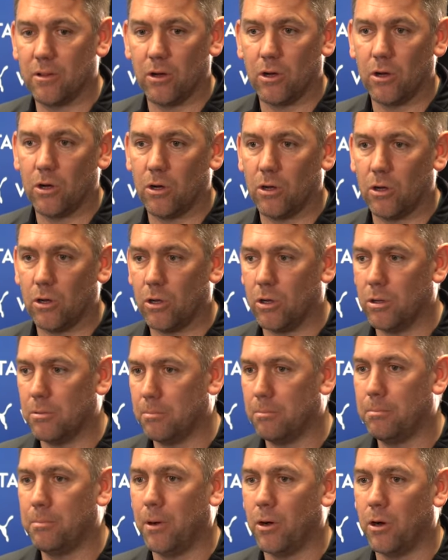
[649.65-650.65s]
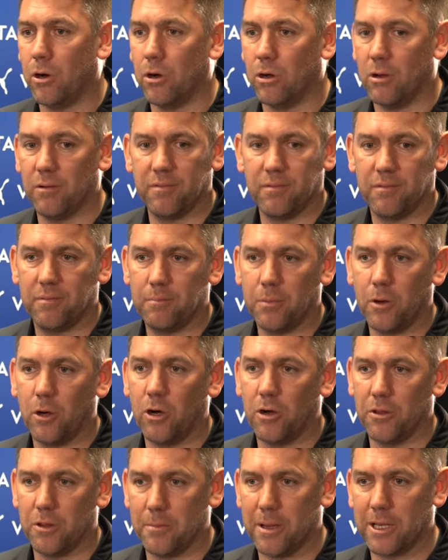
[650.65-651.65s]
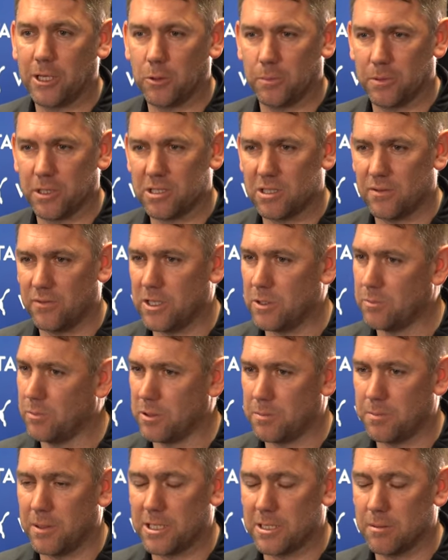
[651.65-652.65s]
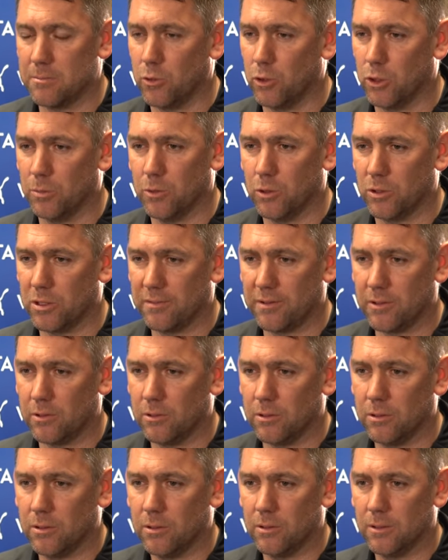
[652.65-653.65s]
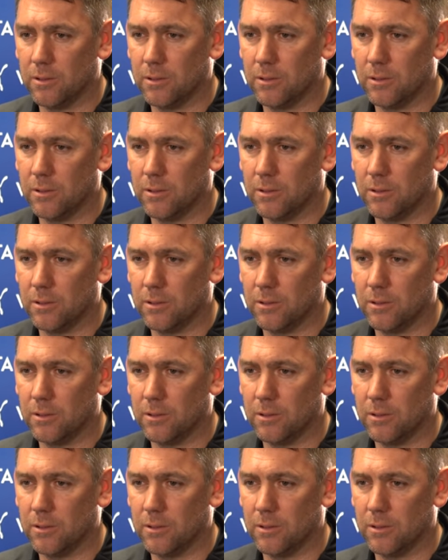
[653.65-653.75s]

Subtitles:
that are part of the makeup of this division, which makes it more and more difficult.